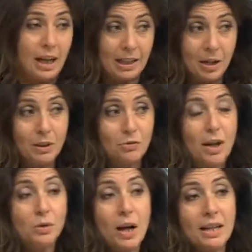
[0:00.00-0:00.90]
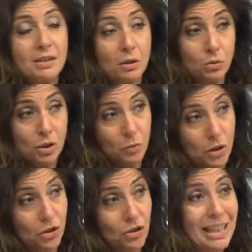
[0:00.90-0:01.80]
And I will try to answer to this
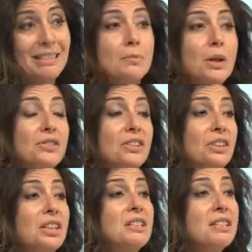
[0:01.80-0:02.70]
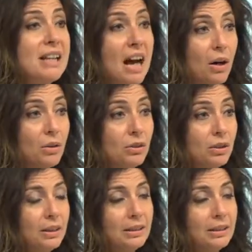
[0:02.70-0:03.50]
question later because it turns out